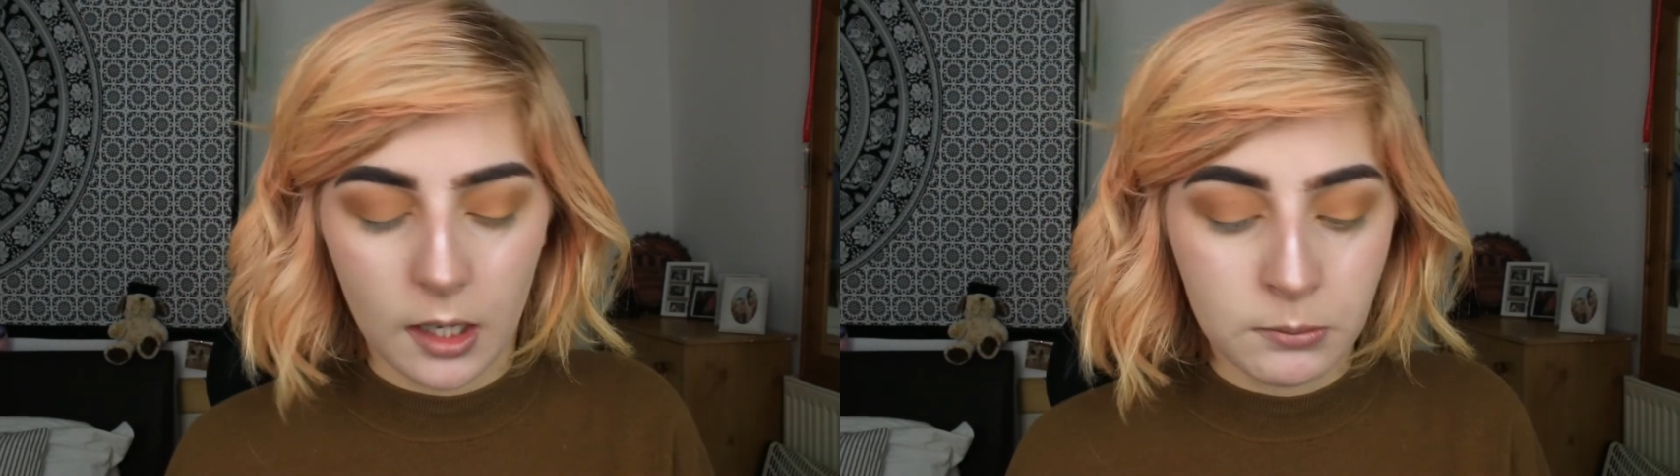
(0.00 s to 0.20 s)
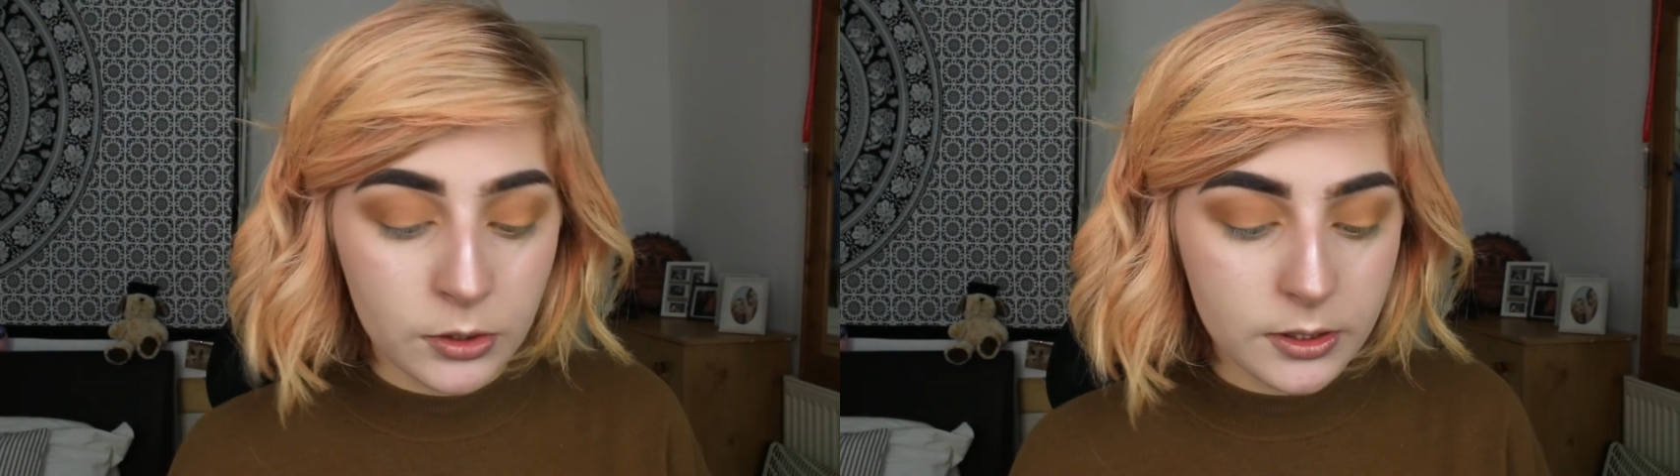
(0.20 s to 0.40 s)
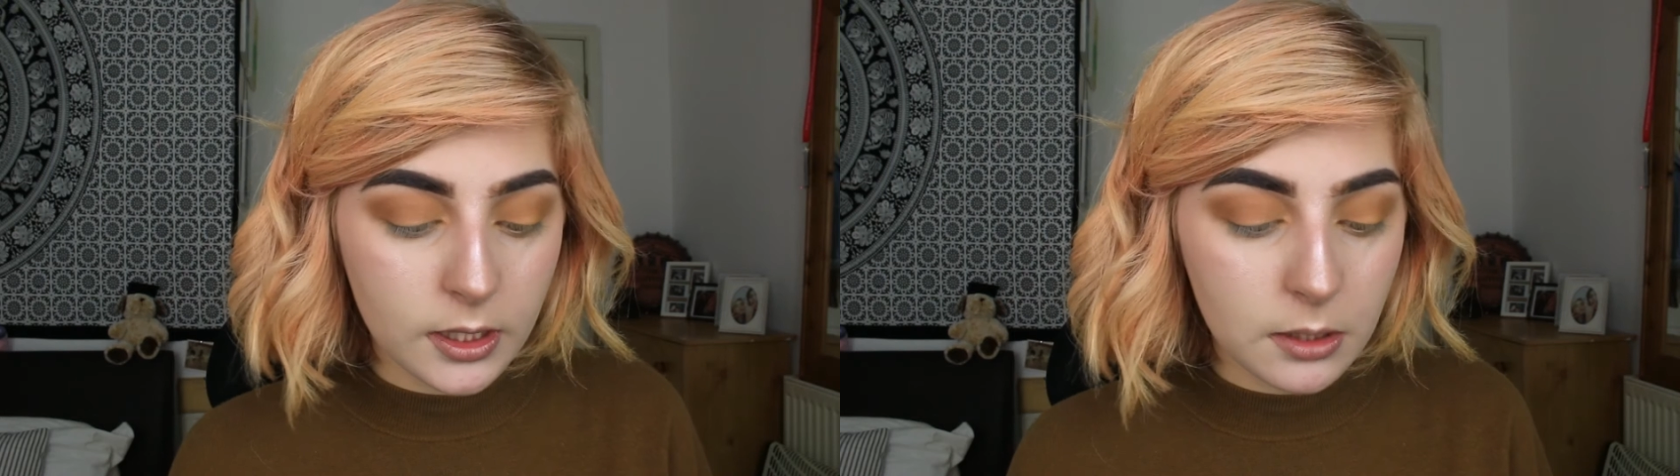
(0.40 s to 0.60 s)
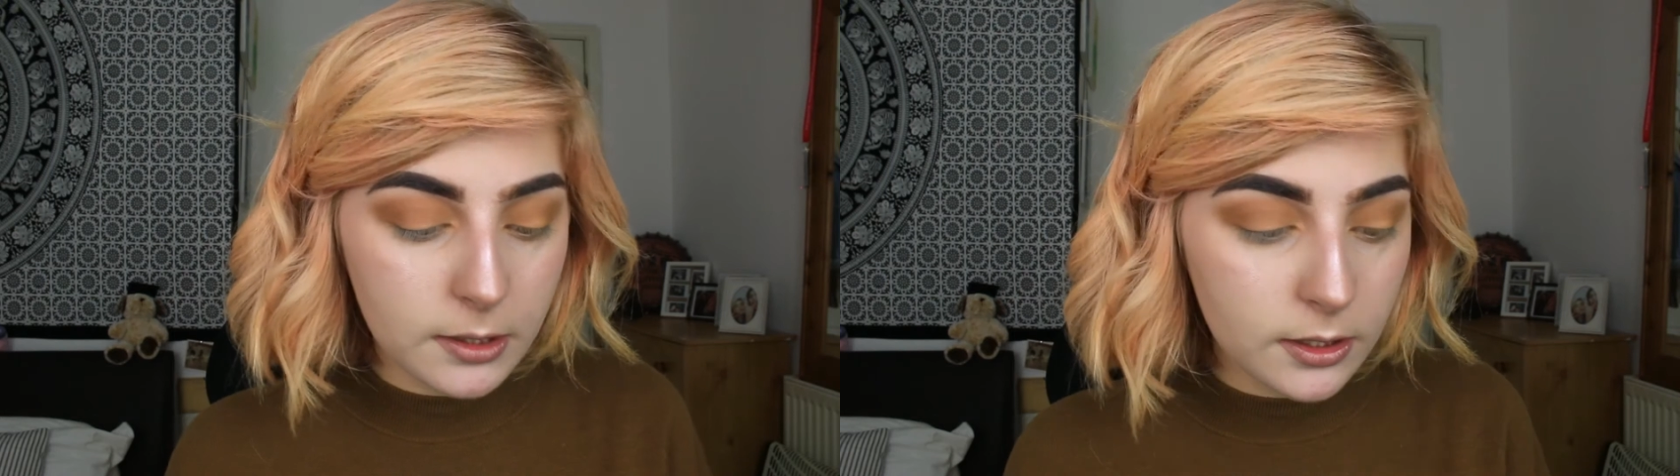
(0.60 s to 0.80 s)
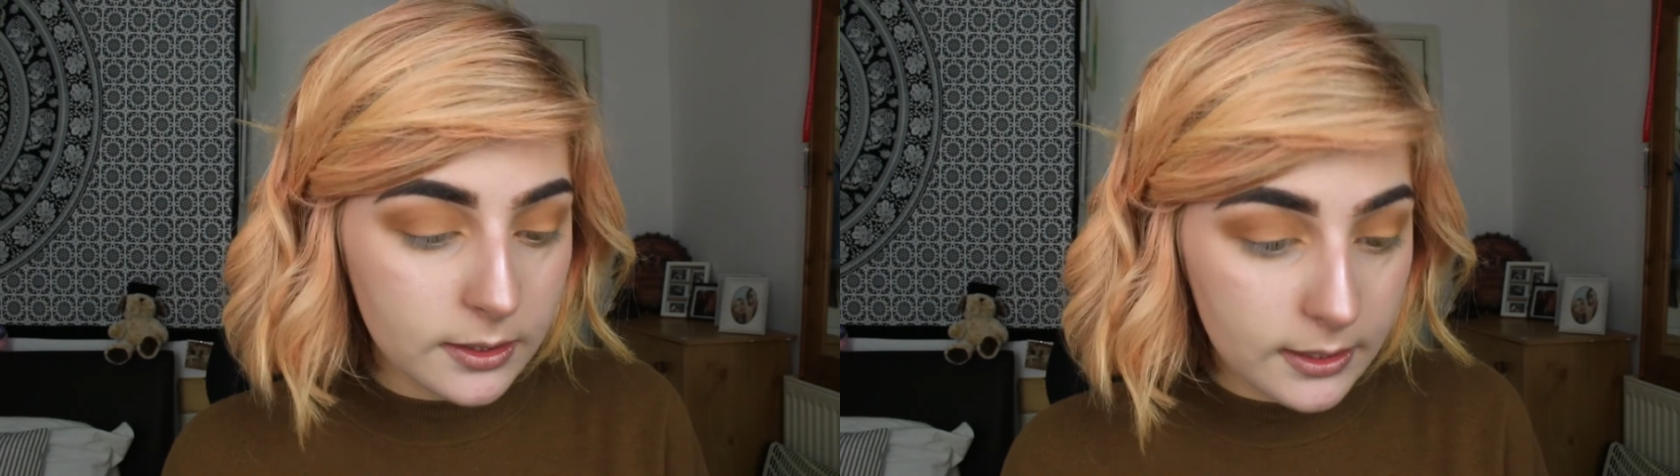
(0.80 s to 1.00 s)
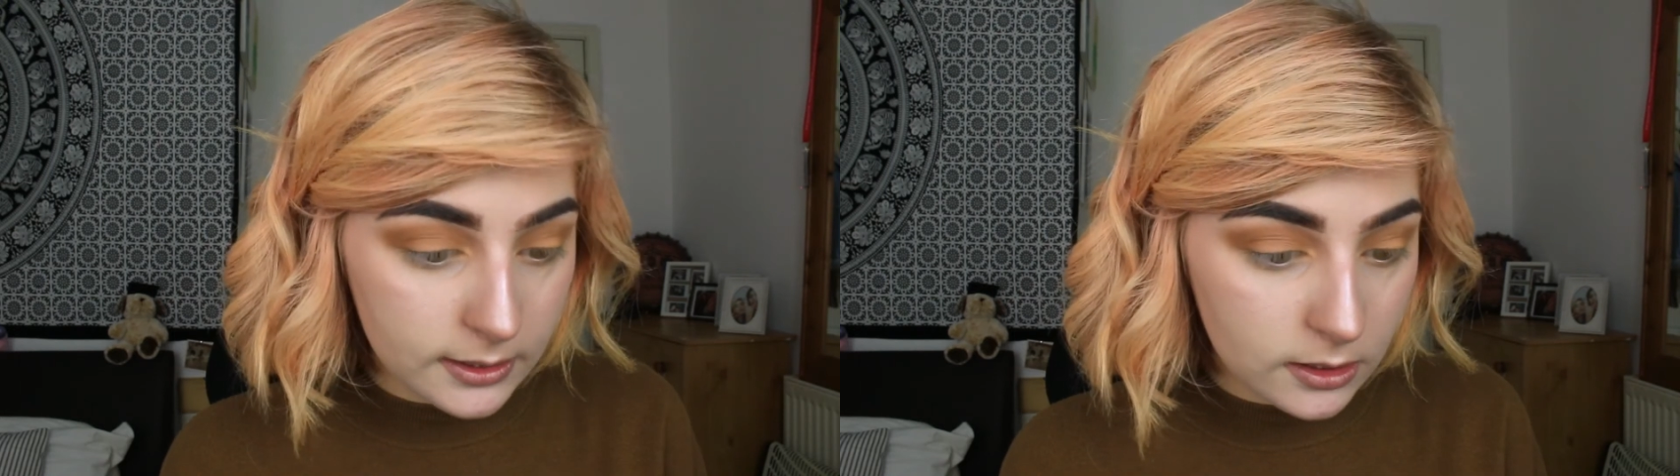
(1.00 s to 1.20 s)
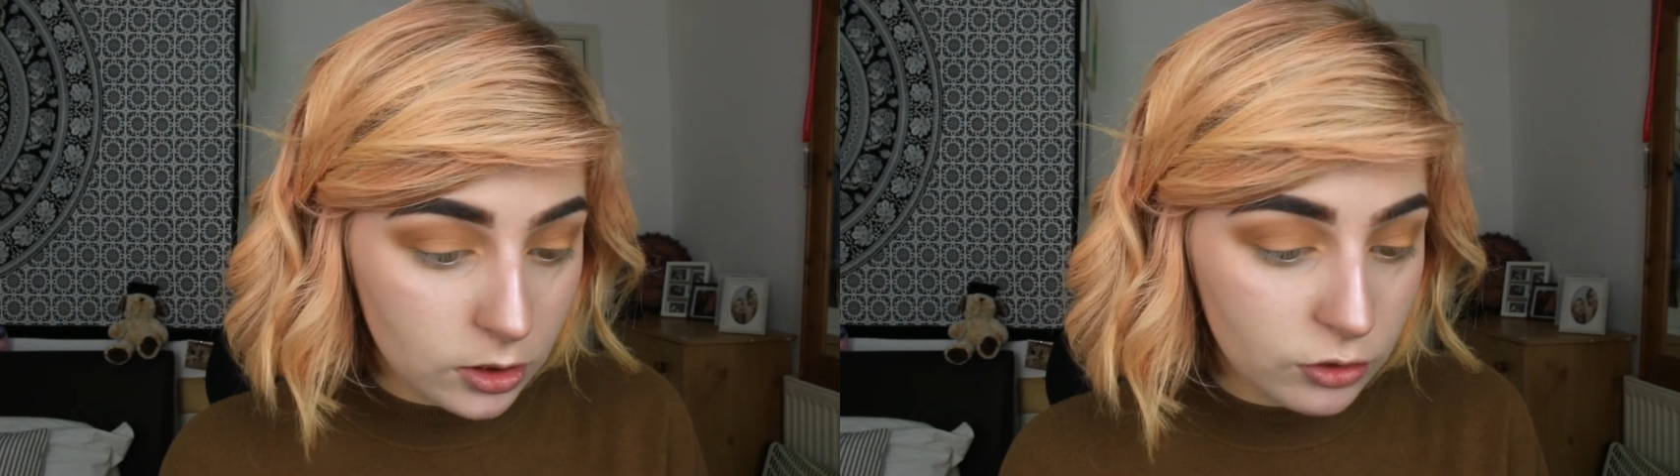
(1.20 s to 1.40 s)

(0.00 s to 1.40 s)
I'm also going to be using this as a